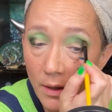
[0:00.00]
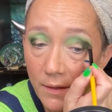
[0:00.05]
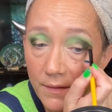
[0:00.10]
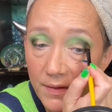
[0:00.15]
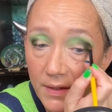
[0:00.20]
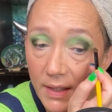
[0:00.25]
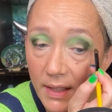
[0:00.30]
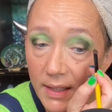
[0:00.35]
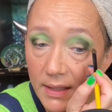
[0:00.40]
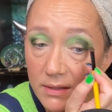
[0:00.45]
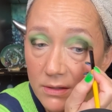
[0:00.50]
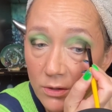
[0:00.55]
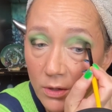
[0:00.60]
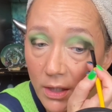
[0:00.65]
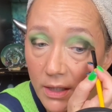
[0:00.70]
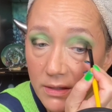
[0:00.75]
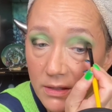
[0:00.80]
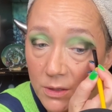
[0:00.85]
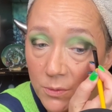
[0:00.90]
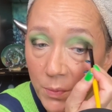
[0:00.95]
the cancer
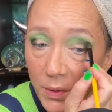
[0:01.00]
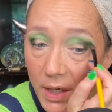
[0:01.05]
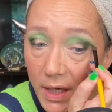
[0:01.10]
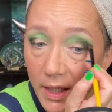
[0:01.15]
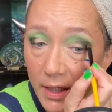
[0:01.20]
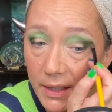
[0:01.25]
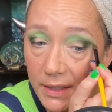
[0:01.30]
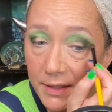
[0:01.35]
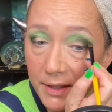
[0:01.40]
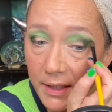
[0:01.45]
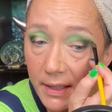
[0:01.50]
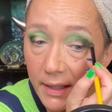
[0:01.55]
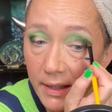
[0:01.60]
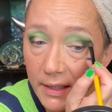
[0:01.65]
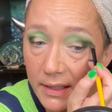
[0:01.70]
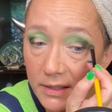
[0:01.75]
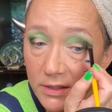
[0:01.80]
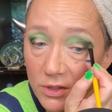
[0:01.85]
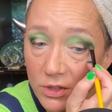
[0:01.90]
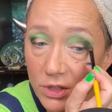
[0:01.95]
had spread
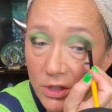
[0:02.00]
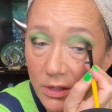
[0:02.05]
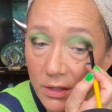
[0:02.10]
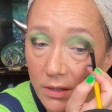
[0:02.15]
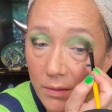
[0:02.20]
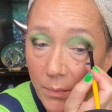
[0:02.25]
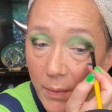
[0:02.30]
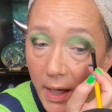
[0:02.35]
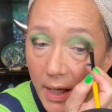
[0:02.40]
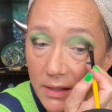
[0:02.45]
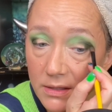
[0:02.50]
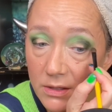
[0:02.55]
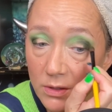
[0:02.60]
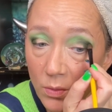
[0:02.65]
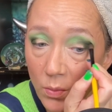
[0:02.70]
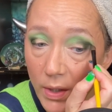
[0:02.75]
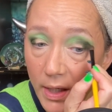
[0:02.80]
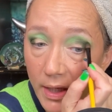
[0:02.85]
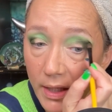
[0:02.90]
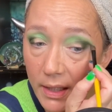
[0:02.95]
and she passed
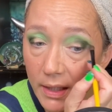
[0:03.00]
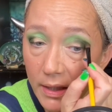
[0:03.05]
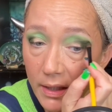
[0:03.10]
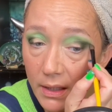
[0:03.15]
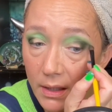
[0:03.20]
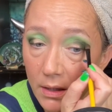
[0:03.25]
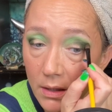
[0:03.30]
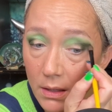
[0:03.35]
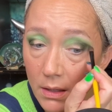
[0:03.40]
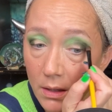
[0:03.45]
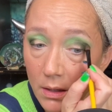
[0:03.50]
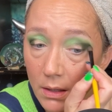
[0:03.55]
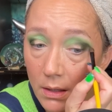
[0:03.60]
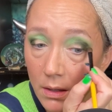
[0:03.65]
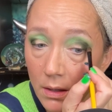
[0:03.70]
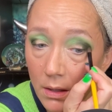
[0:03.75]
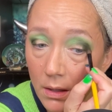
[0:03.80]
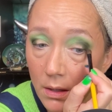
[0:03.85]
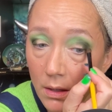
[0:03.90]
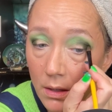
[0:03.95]
away
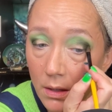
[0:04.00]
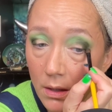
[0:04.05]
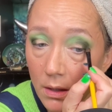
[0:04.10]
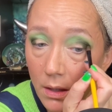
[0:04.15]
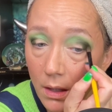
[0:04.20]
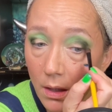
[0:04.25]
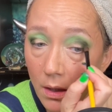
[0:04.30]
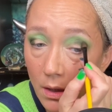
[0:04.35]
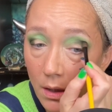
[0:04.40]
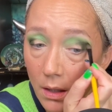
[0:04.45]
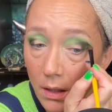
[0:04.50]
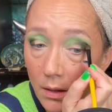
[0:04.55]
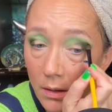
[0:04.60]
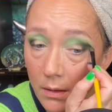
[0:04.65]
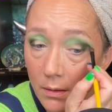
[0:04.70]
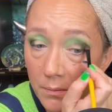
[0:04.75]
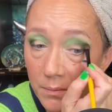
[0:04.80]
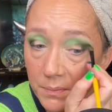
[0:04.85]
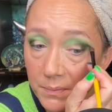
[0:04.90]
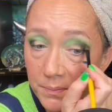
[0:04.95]

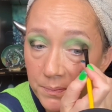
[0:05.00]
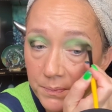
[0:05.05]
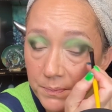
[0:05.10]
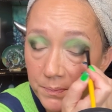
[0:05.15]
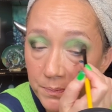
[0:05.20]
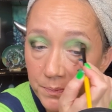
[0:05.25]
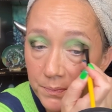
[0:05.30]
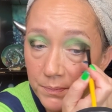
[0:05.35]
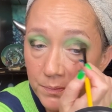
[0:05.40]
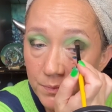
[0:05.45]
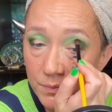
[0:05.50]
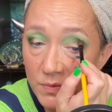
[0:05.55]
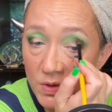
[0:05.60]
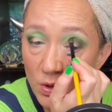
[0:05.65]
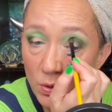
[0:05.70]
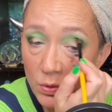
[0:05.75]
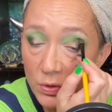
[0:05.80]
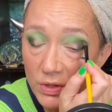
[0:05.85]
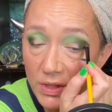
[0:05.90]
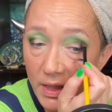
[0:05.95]
um,
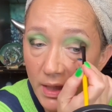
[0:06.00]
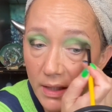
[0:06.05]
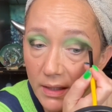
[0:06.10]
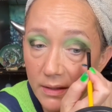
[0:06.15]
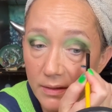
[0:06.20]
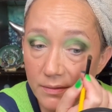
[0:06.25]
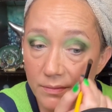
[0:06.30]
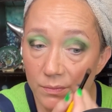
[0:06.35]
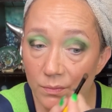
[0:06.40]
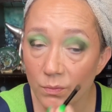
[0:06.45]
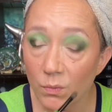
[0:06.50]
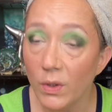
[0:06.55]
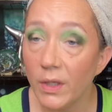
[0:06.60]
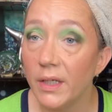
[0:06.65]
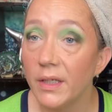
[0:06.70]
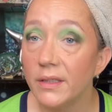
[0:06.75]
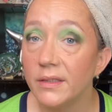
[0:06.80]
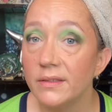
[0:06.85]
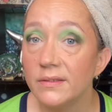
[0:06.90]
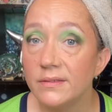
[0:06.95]
Tuesday
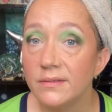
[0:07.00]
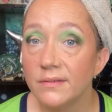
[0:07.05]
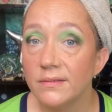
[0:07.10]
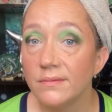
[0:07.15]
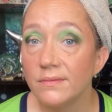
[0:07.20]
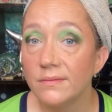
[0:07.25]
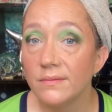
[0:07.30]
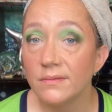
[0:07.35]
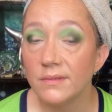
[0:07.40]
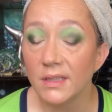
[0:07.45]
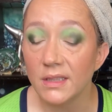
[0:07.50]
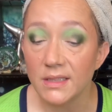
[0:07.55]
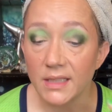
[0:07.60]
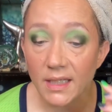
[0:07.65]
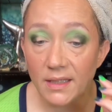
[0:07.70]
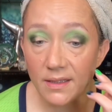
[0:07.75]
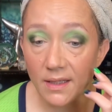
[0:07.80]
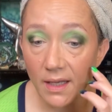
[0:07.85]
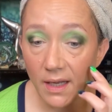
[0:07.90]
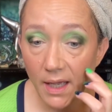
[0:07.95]
when the
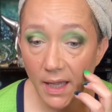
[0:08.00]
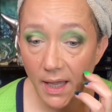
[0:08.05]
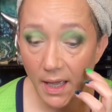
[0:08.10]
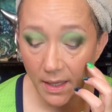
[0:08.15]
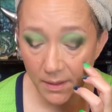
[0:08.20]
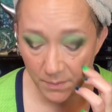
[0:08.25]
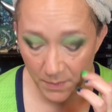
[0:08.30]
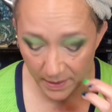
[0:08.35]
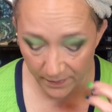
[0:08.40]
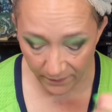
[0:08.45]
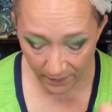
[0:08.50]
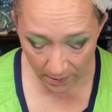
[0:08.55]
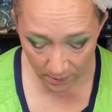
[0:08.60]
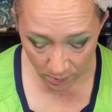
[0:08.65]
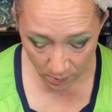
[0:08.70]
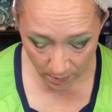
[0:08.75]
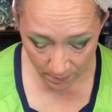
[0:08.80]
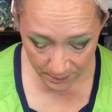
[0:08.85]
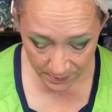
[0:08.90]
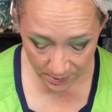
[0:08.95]
day that I had my
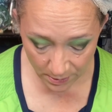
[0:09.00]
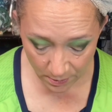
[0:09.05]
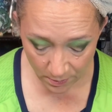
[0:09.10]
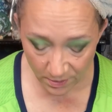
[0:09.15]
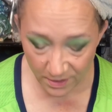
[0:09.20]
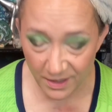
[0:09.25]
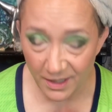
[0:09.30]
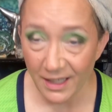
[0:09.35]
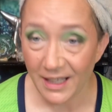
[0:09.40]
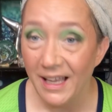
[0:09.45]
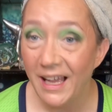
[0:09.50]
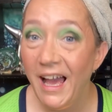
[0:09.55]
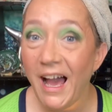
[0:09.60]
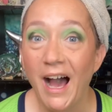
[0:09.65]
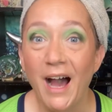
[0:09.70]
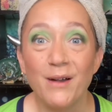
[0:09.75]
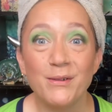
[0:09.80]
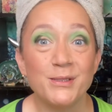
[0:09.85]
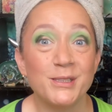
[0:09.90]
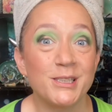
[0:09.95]
follow up. So
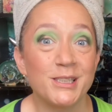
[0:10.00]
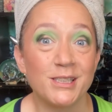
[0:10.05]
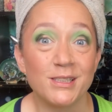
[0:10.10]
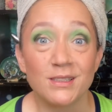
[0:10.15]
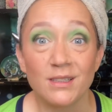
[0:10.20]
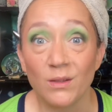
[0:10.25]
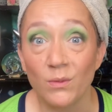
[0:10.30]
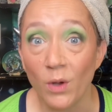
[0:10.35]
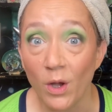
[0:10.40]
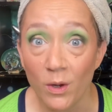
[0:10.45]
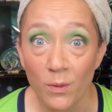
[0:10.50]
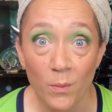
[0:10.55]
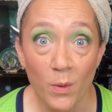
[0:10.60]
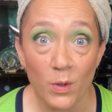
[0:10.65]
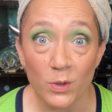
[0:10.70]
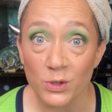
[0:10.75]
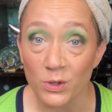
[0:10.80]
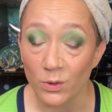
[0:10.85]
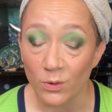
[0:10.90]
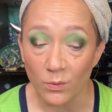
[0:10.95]
I was just an
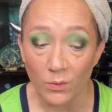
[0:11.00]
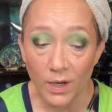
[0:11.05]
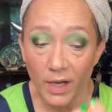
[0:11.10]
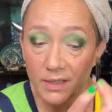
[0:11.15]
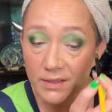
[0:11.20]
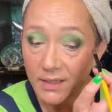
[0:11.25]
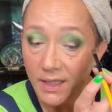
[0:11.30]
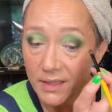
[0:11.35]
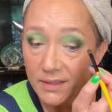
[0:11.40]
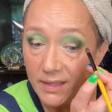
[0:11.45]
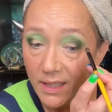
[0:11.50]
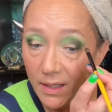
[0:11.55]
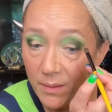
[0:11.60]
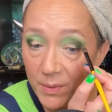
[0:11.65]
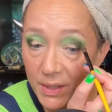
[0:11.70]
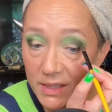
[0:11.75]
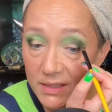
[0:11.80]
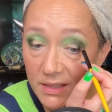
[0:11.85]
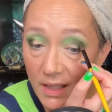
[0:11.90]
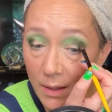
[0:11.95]
emotional wreck that day
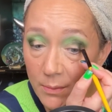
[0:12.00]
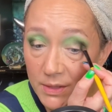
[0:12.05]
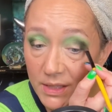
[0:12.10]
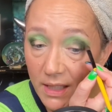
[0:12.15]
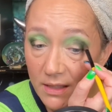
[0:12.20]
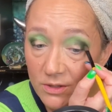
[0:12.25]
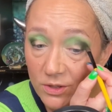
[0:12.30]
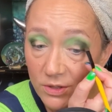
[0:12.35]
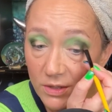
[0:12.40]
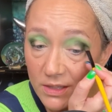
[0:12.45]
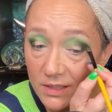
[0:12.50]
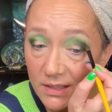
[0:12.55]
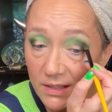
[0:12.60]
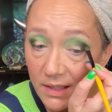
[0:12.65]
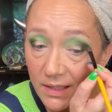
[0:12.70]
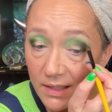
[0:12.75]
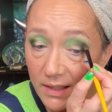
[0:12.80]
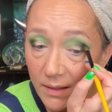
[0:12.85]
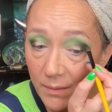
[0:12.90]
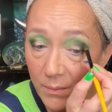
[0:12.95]
because I was actually
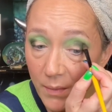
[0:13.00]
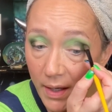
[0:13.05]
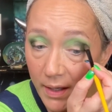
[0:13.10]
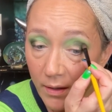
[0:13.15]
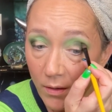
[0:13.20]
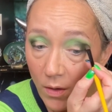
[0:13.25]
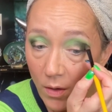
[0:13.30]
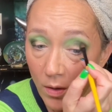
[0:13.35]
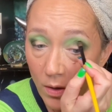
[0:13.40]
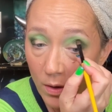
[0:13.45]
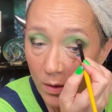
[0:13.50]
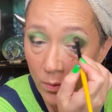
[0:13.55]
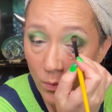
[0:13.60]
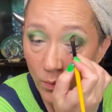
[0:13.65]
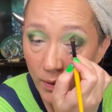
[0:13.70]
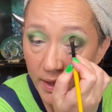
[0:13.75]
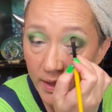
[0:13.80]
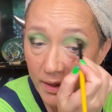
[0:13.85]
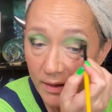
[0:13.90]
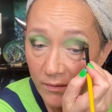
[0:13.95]
sitting in my car
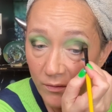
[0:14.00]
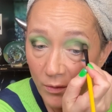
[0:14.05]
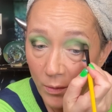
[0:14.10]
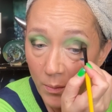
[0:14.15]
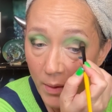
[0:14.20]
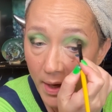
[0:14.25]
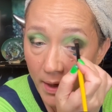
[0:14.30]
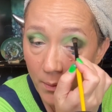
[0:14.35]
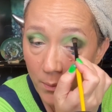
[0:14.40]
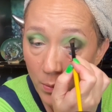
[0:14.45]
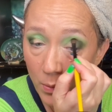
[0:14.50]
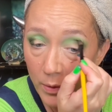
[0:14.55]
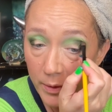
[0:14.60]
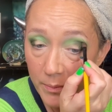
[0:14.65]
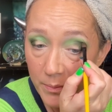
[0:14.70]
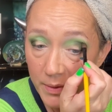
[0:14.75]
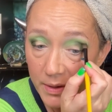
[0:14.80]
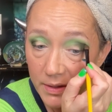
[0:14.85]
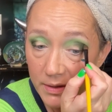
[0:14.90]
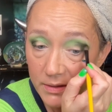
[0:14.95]
waiting for my
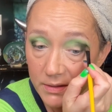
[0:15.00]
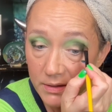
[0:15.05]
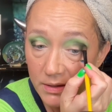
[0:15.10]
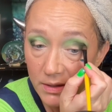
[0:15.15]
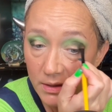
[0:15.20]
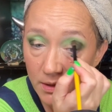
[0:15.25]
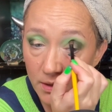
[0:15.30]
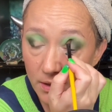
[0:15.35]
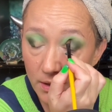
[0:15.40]
appointment